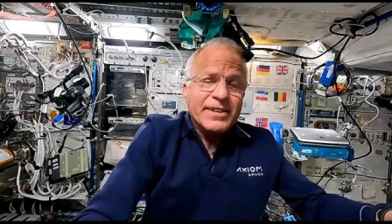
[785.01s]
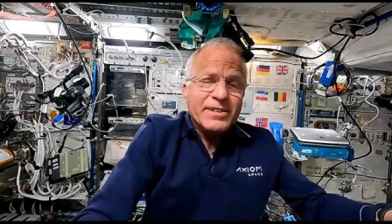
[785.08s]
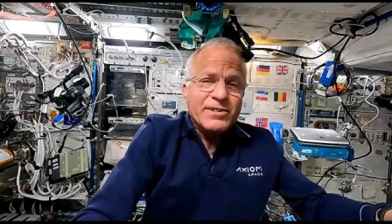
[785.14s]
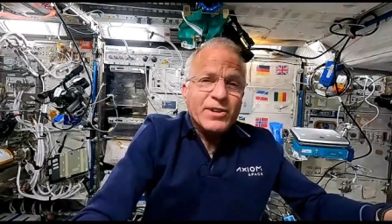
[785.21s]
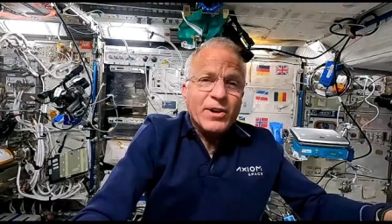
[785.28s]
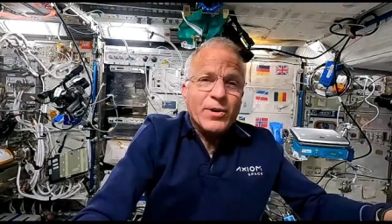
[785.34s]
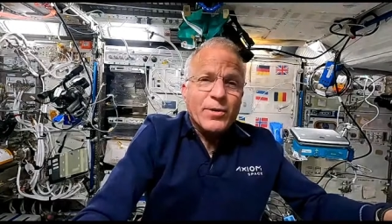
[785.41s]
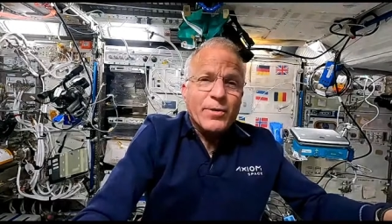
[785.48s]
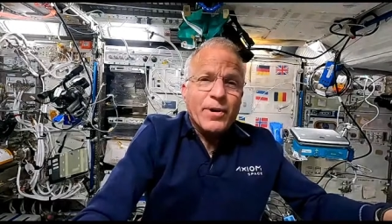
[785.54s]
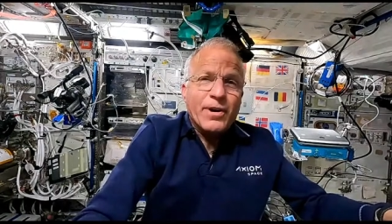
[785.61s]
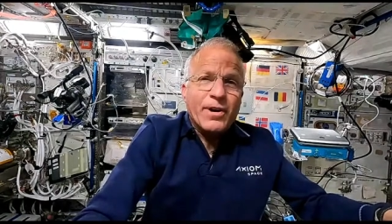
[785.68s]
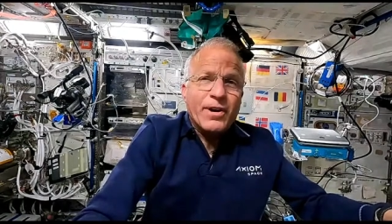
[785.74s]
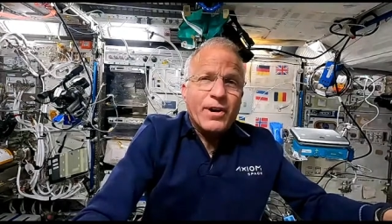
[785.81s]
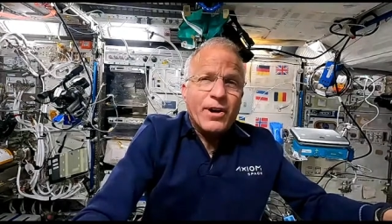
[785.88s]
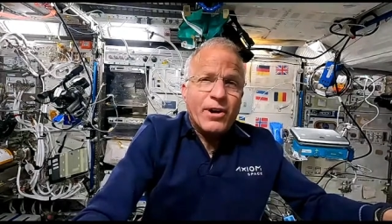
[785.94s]
So
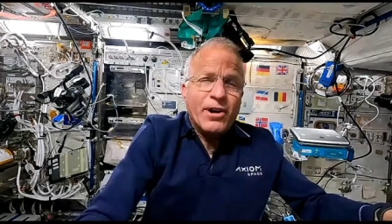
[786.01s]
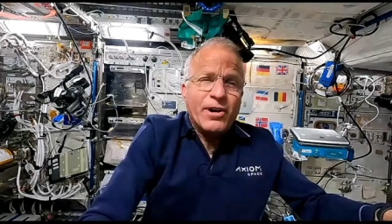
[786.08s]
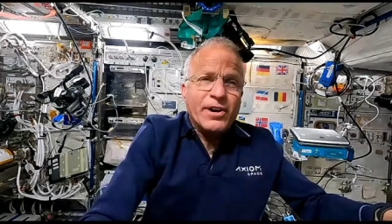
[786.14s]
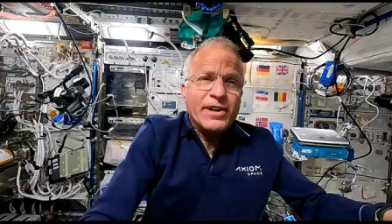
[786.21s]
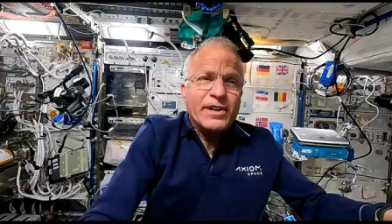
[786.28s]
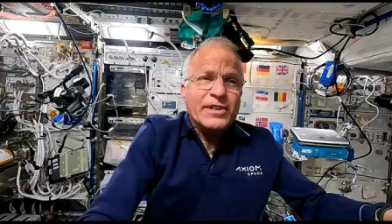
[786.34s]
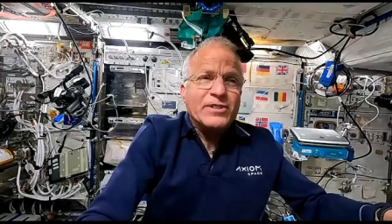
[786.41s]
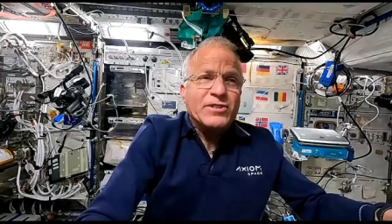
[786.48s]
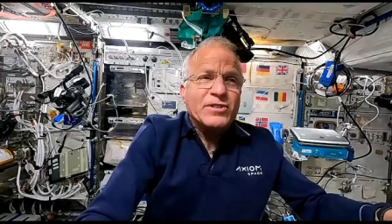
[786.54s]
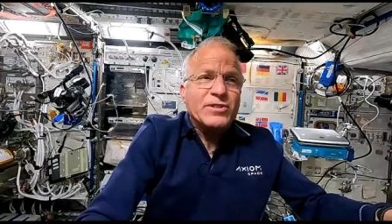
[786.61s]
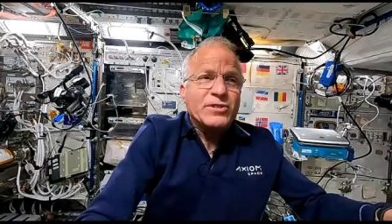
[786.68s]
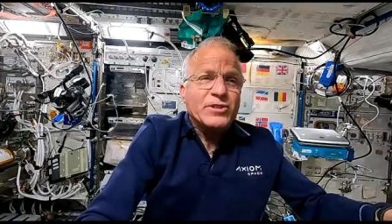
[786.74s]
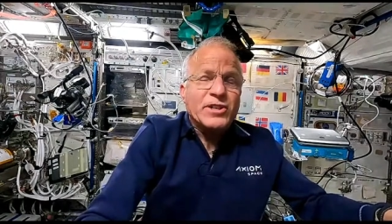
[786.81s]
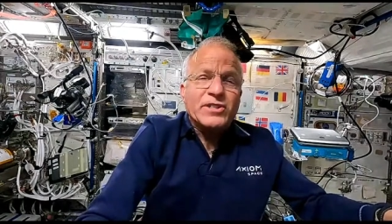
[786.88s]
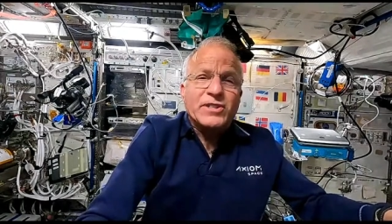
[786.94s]
hard is
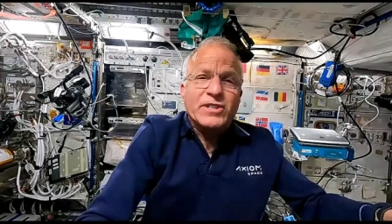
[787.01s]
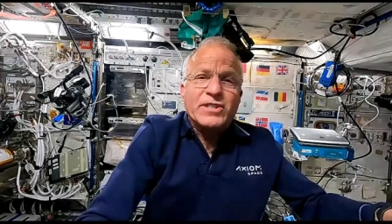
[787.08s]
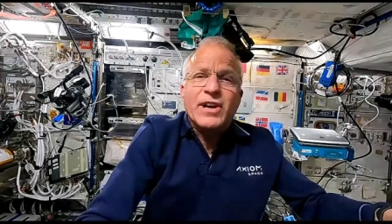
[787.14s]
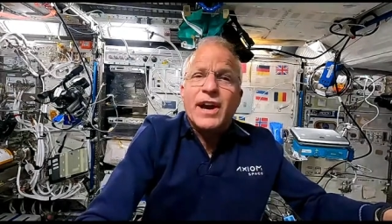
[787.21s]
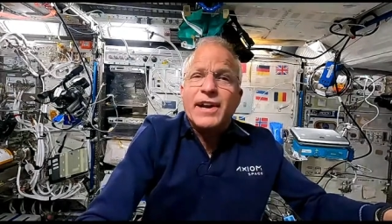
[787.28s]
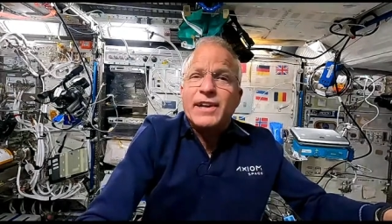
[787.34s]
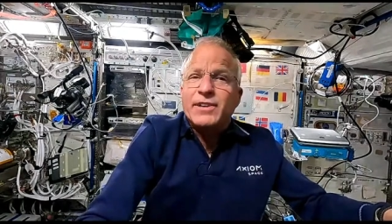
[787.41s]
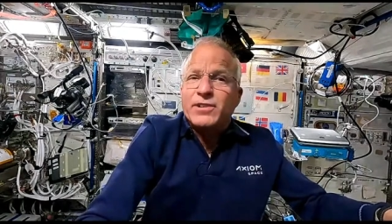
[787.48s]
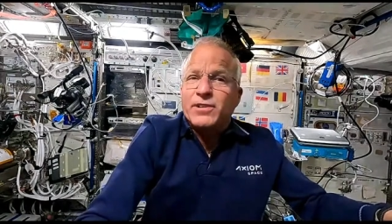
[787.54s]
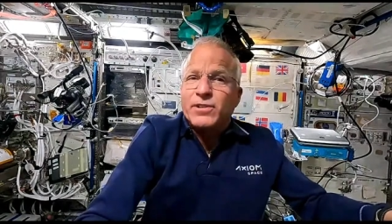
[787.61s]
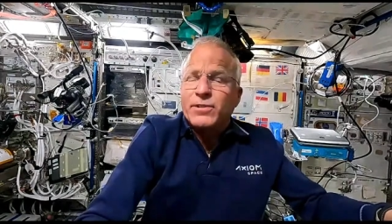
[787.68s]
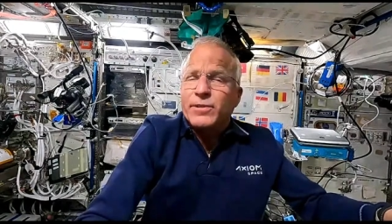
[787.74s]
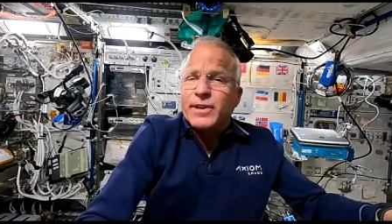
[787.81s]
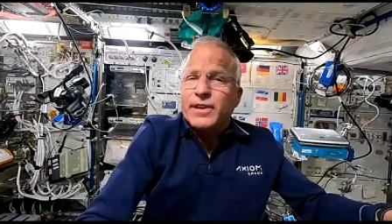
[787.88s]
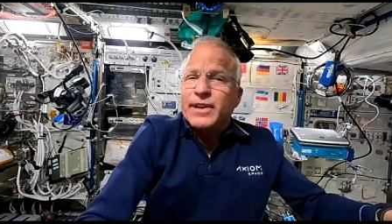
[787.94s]
just deciding to
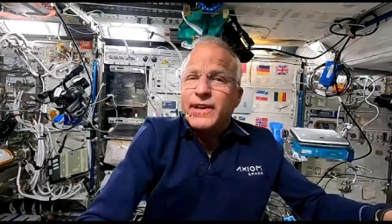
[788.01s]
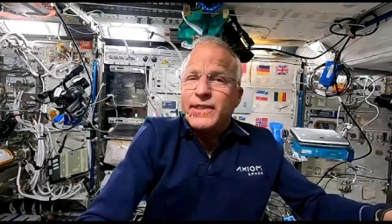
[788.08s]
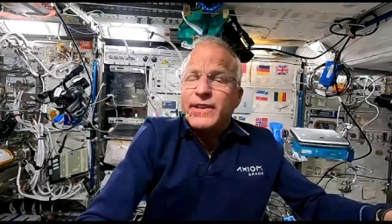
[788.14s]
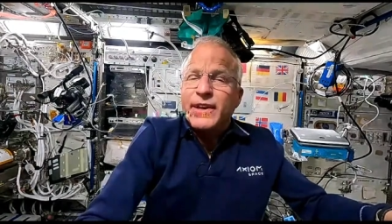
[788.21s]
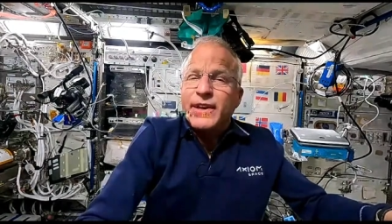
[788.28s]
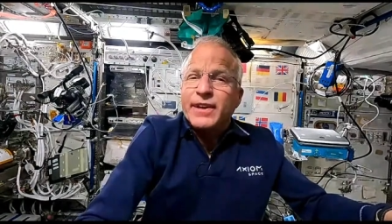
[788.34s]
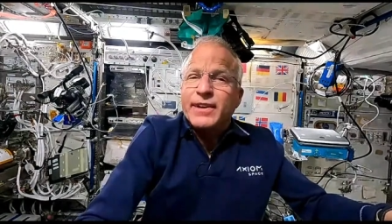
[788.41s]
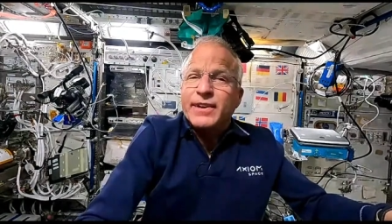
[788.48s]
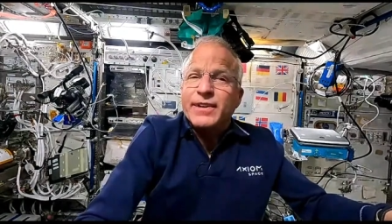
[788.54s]
do it, I think,